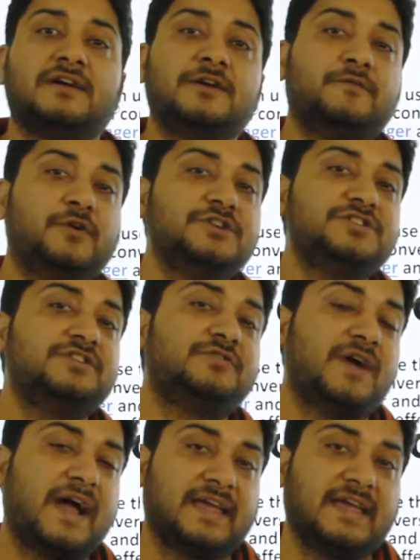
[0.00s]

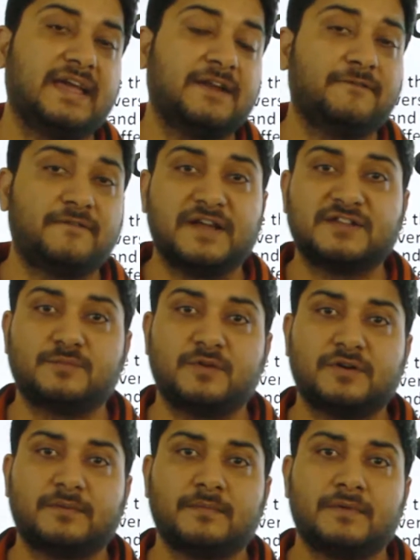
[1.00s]
conversion tracking in
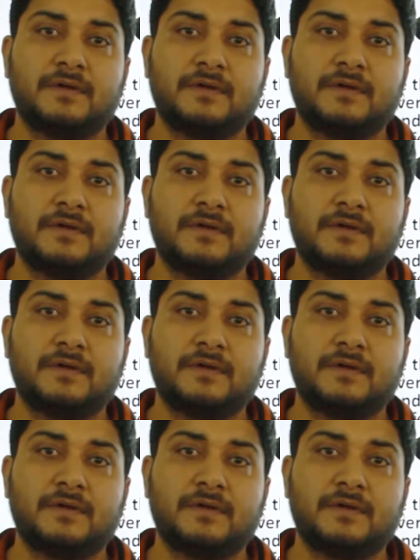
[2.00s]
Facebook.